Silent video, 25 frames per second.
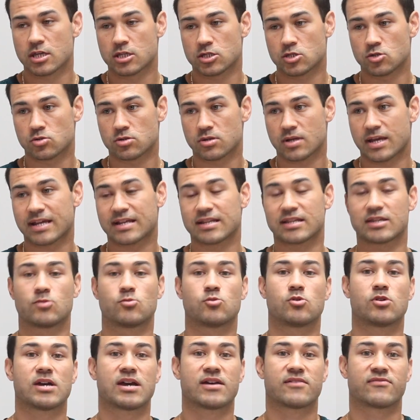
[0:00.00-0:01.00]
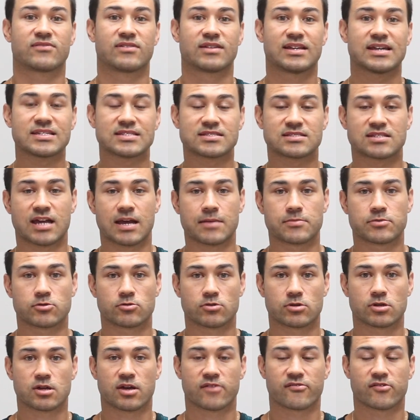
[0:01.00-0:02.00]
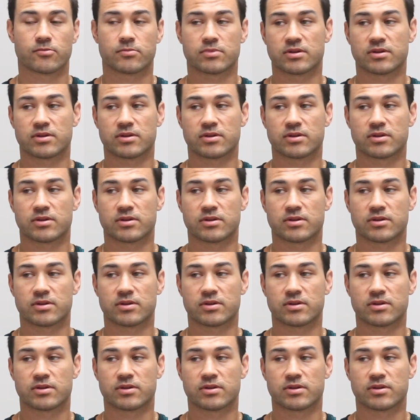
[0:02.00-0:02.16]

You likely will have less time to recover.